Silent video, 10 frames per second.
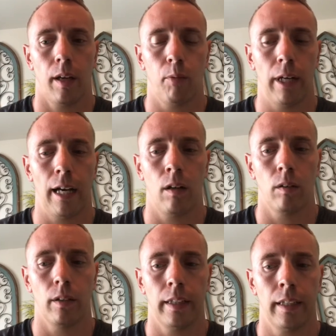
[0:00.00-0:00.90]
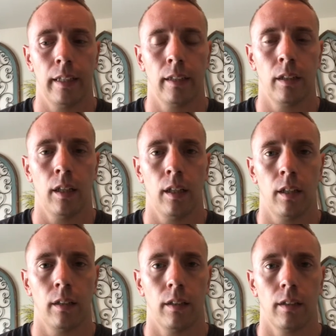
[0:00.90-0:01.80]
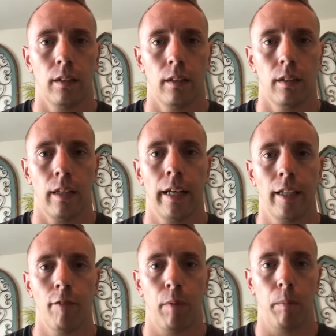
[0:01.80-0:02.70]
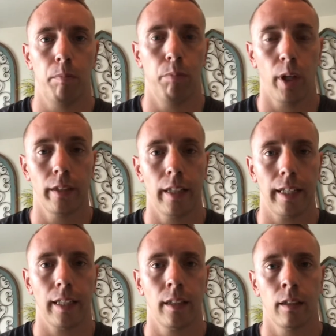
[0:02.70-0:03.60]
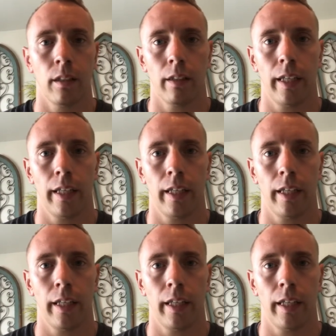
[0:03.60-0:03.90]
went out and I had to have my blood taken.